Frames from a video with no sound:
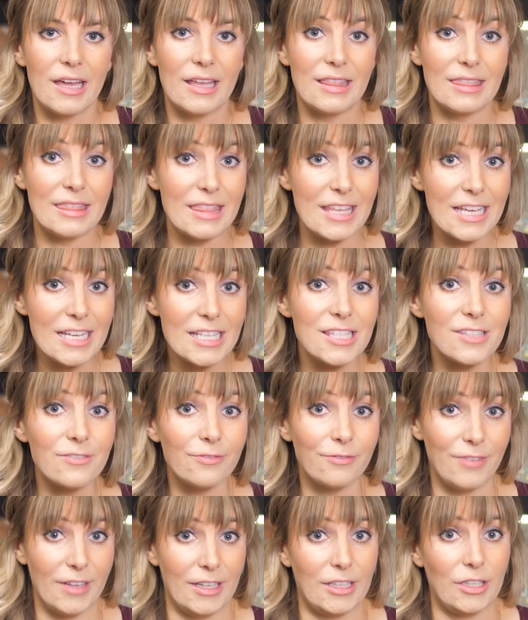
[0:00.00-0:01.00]
In this
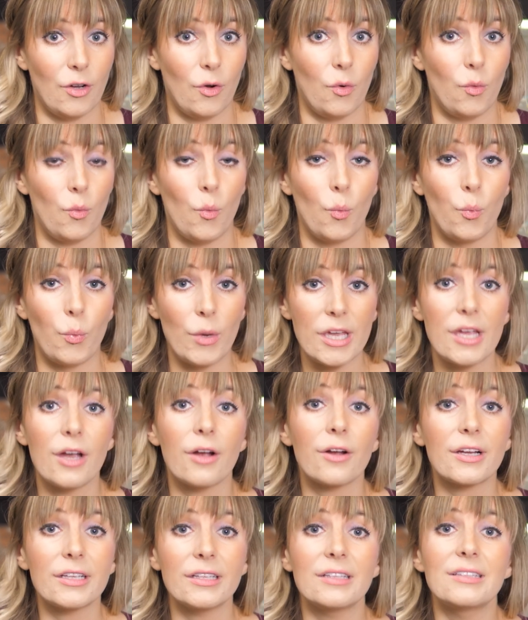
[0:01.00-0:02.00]
video, we
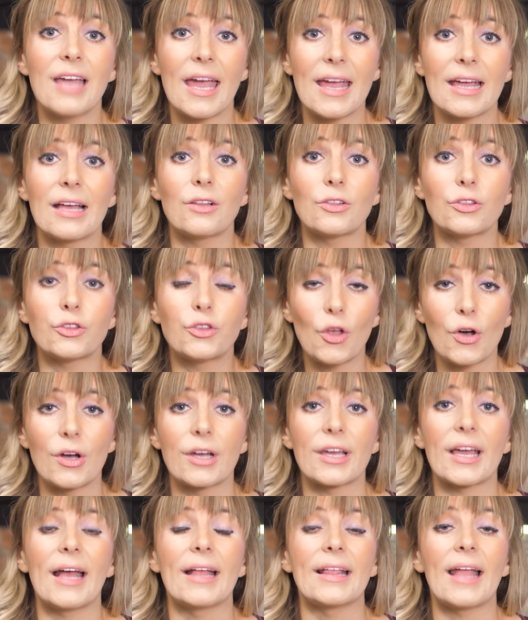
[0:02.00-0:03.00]
are going to take a
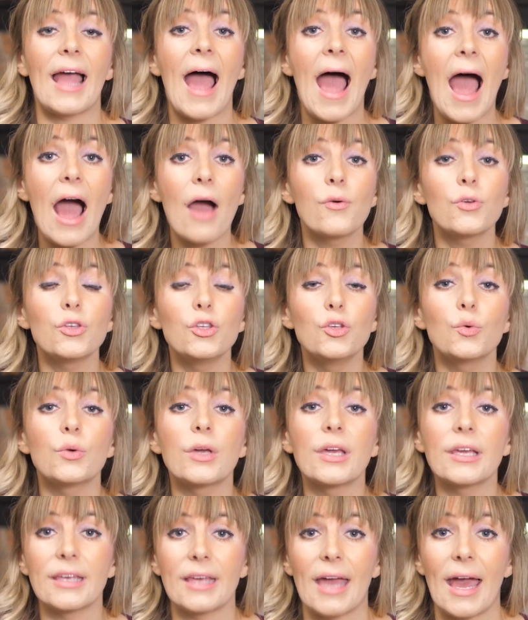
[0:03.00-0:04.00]
look at how you
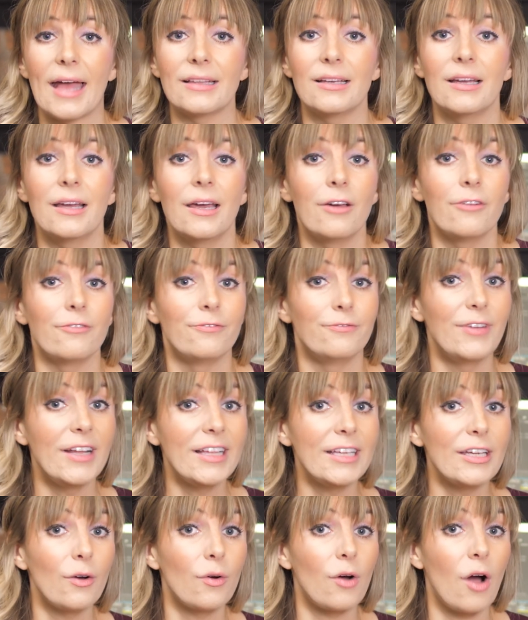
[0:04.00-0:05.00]
can get
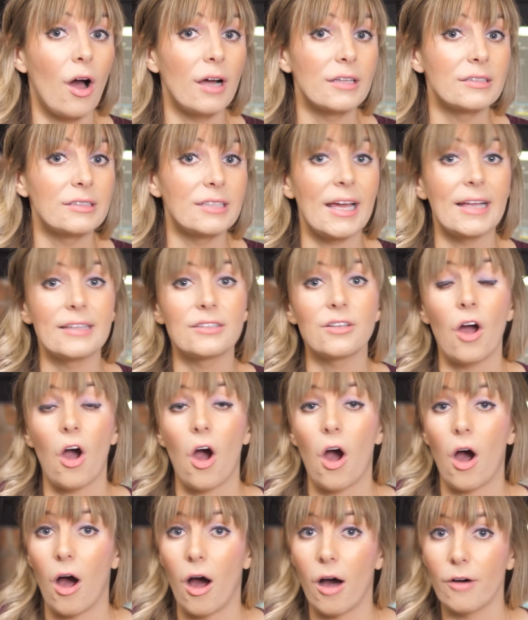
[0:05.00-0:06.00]
video content
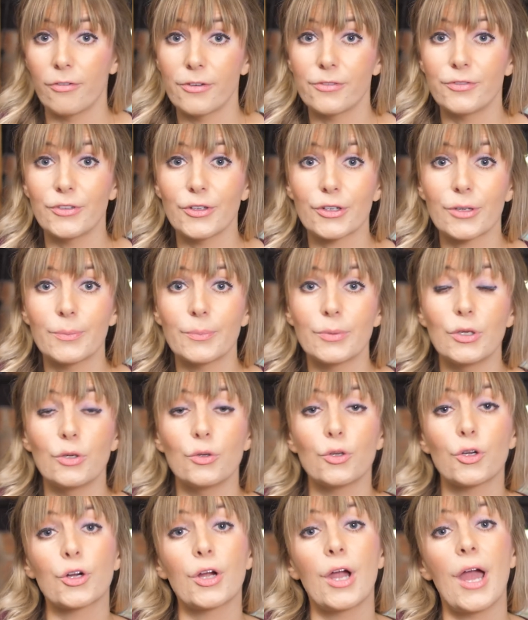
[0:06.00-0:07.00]
off of your
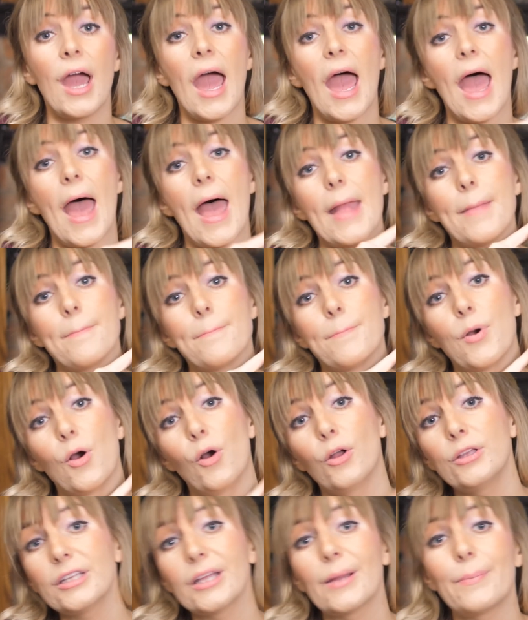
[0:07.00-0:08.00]
computer and
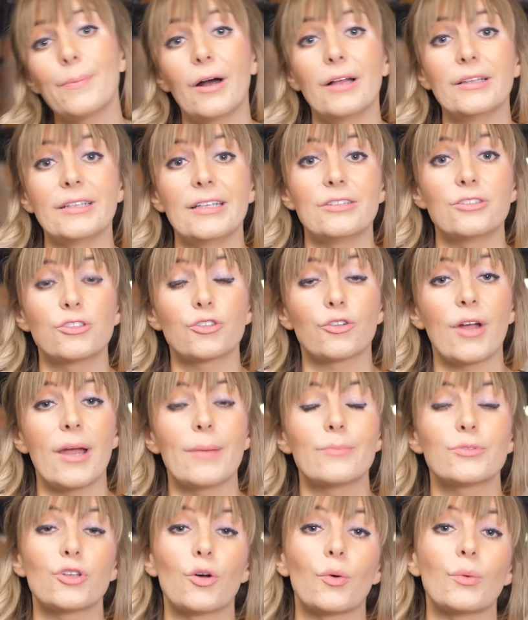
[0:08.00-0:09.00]
put it up on
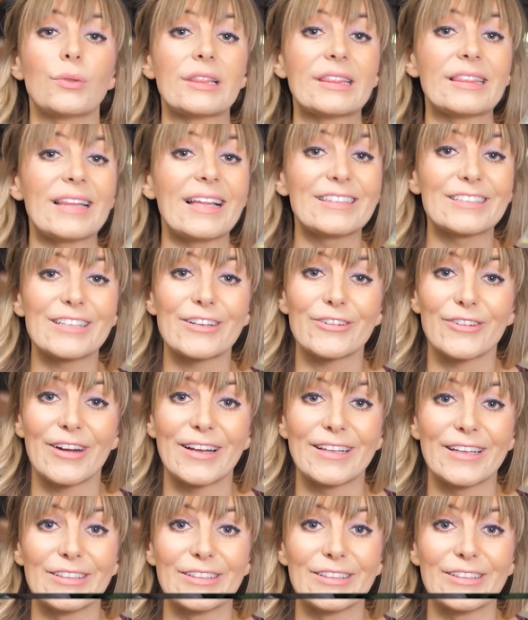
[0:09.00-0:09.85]
Instagram, so let's get right